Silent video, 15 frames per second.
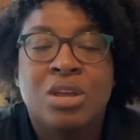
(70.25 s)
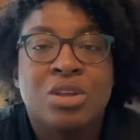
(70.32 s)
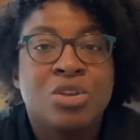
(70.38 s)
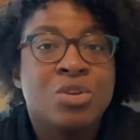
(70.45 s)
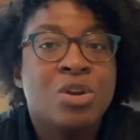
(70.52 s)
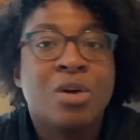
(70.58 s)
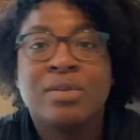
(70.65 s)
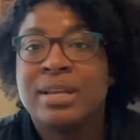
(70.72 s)

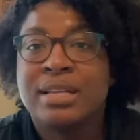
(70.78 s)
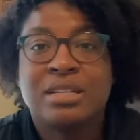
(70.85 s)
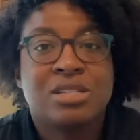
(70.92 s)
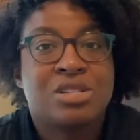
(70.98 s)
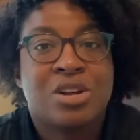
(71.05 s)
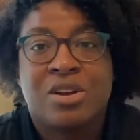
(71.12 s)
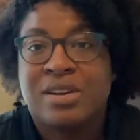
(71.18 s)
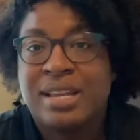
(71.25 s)
You don't need
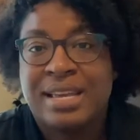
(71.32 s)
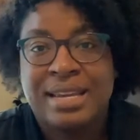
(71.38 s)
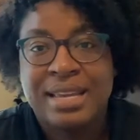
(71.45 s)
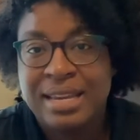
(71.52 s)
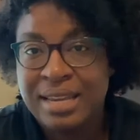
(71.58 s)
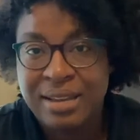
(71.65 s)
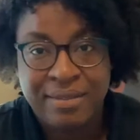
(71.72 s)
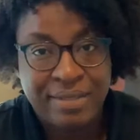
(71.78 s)
to turn in
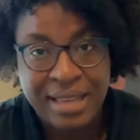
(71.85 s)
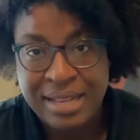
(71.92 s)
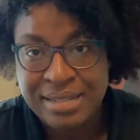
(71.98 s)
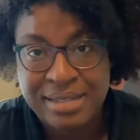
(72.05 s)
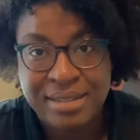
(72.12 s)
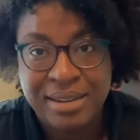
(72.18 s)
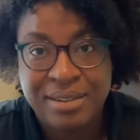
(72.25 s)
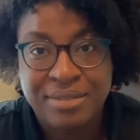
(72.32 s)
any of that
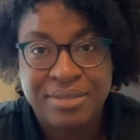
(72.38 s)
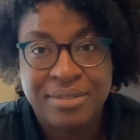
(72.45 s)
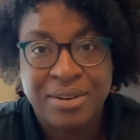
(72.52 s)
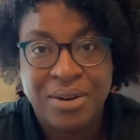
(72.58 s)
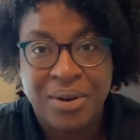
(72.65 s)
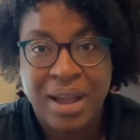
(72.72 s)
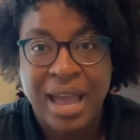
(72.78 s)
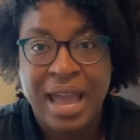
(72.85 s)
stuff,
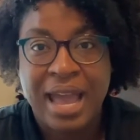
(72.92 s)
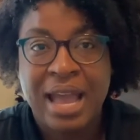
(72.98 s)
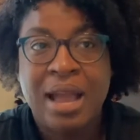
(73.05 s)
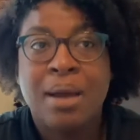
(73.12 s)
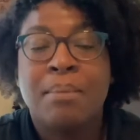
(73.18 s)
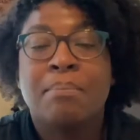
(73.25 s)
okay?